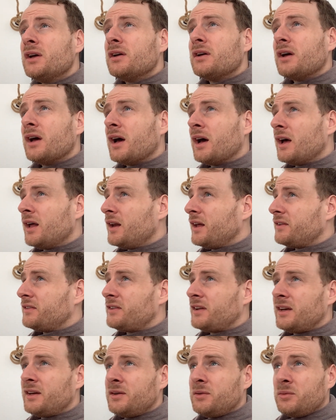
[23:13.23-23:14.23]
Let's
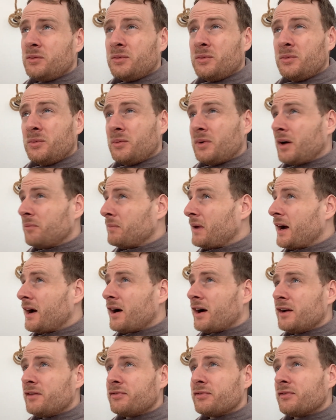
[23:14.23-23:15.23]
say on my
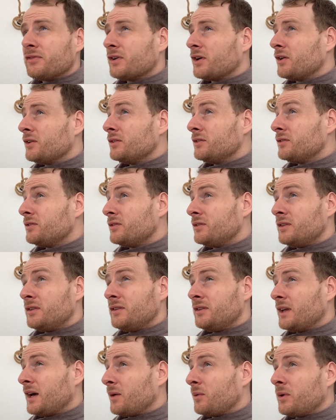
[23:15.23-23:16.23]
eye goes
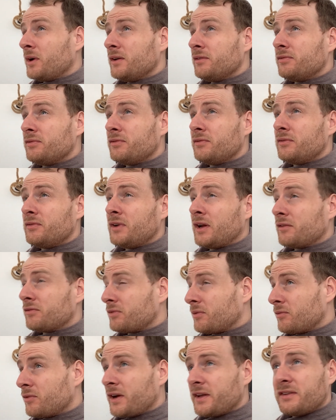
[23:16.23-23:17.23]
that way, like
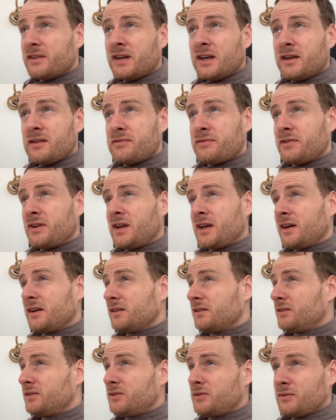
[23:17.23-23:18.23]
from right to left for
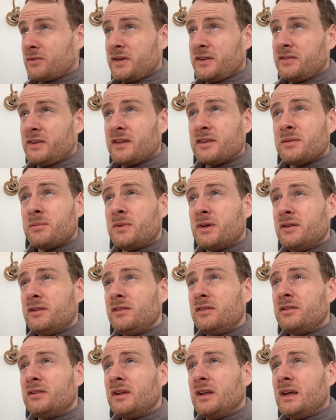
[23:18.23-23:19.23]
like 3
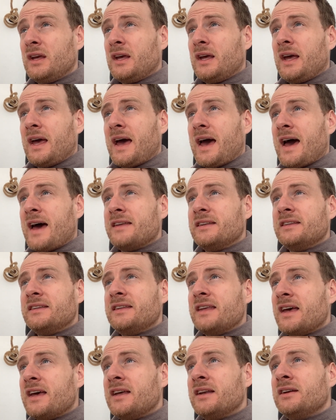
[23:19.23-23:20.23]
centimeters, and
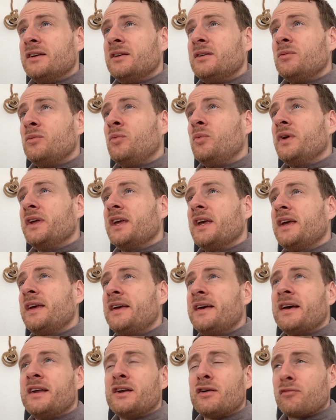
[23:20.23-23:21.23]
then we
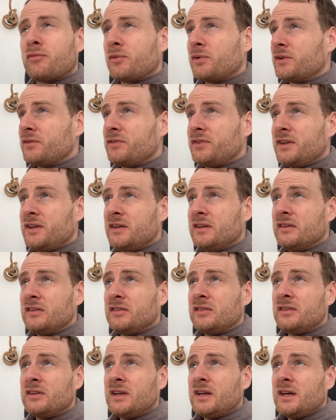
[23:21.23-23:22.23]
hit another one of
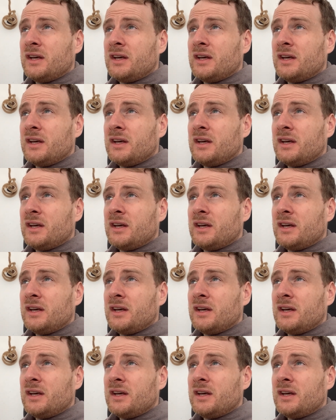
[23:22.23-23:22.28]
these